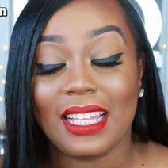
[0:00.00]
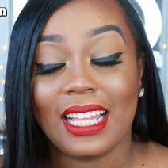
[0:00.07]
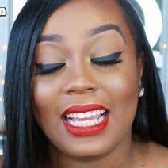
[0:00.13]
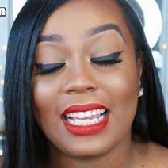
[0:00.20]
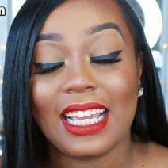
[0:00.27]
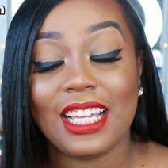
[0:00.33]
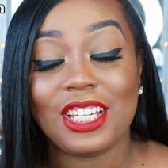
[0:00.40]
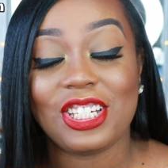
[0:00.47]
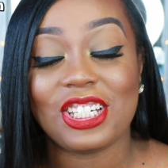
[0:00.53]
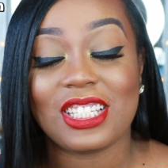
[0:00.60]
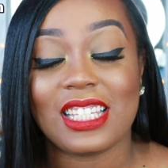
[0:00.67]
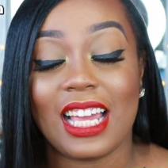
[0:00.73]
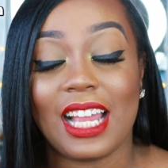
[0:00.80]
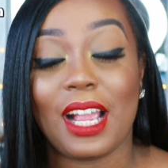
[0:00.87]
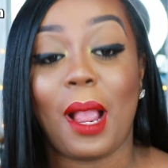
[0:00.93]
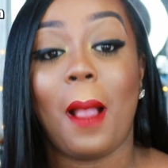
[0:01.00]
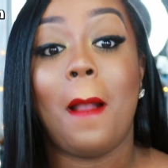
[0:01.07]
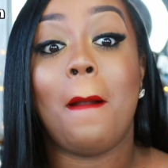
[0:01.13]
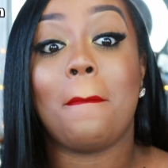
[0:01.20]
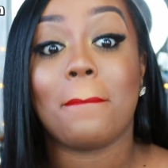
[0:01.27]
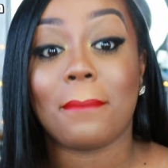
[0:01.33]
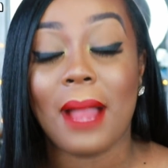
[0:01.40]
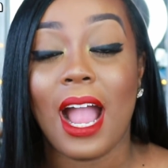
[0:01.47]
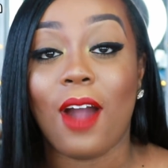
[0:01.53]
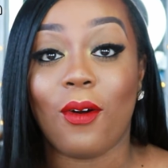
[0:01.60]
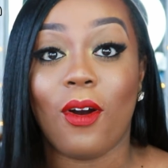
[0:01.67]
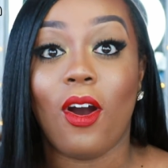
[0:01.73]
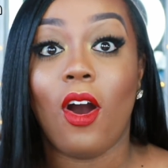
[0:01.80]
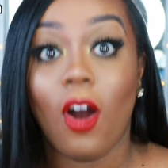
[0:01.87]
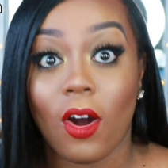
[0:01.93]
like it just like,
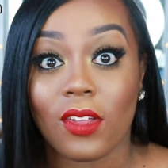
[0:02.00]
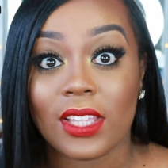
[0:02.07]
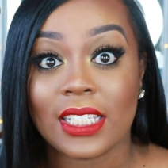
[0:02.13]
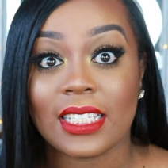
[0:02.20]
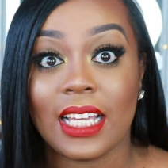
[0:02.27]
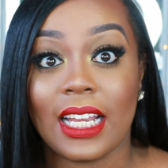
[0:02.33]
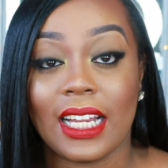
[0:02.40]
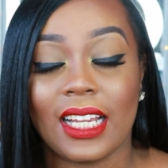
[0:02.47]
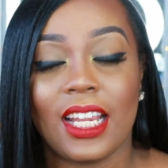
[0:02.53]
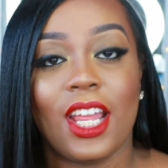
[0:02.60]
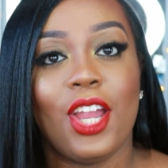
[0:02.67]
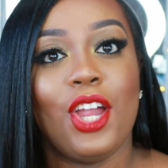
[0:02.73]
wow, all of a sudden.